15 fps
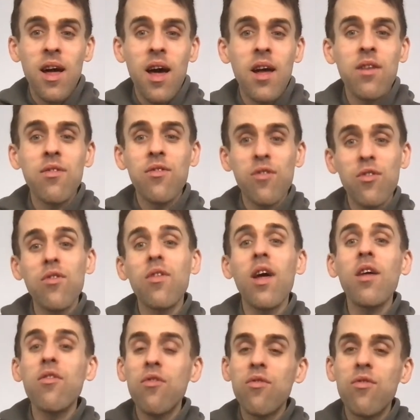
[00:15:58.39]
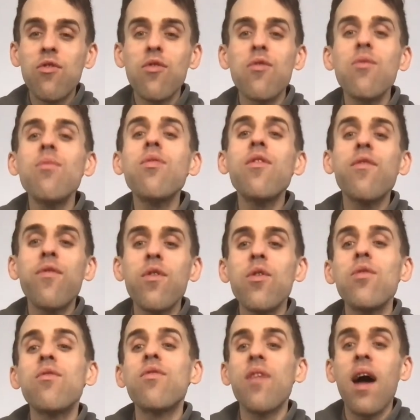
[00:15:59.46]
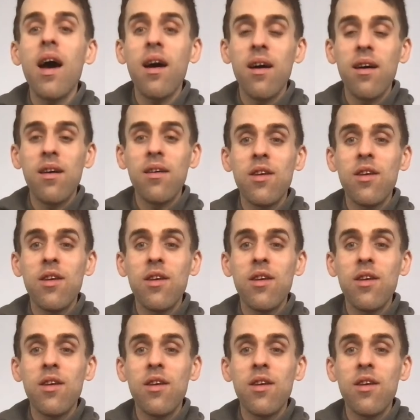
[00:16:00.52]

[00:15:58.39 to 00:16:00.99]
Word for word: and and do the foods that